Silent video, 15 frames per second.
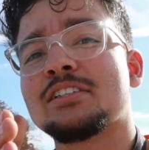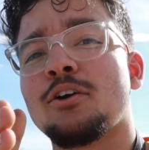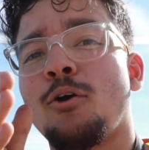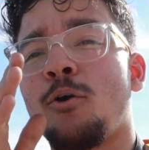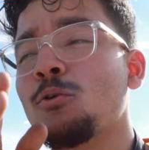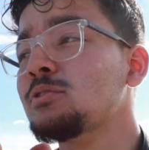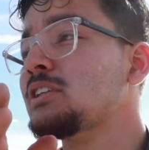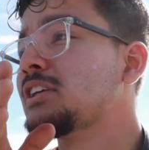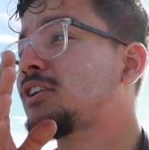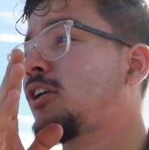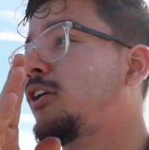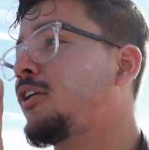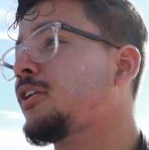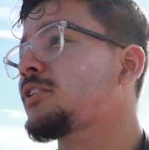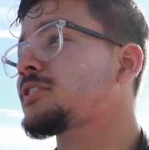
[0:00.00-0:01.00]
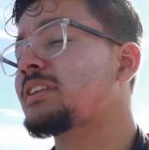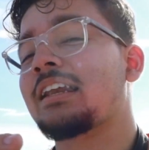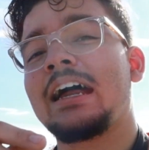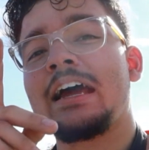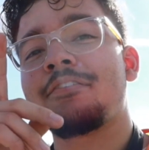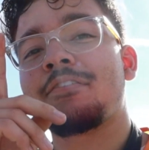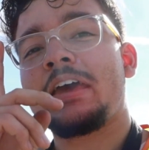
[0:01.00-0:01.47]
the only car that
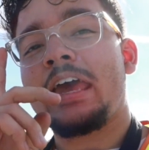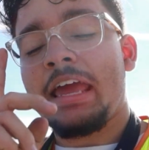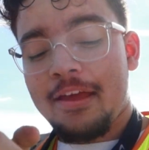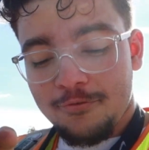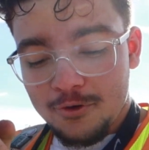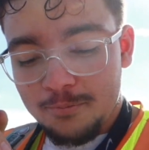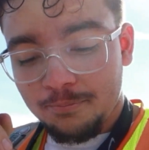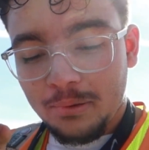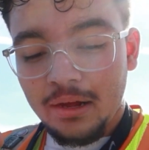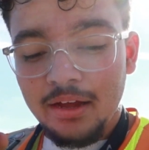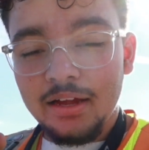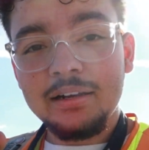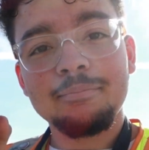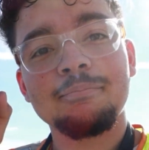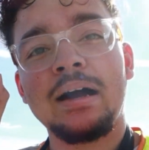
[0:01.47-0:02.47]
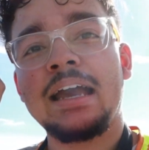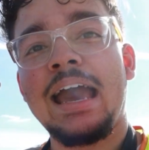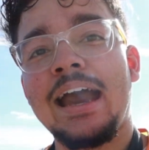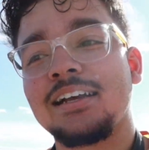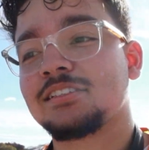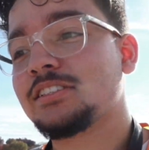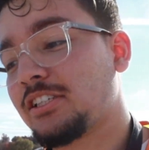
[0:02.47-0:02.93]
I've ever bought by
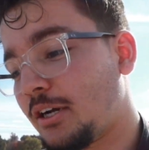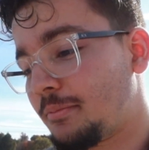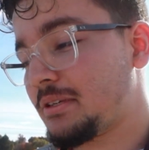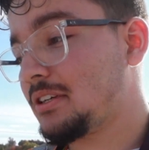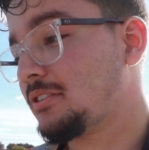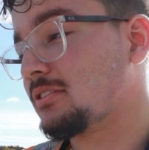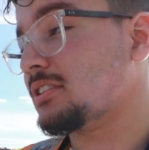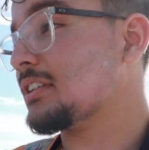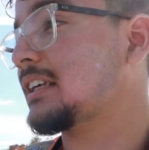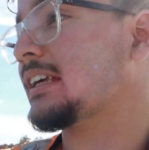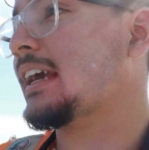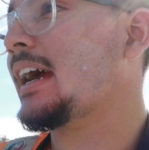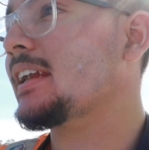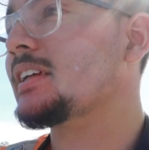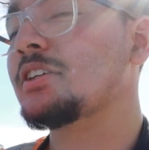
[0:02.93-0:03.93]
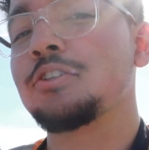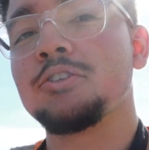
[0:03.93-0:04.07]
actually coming here and looking at it,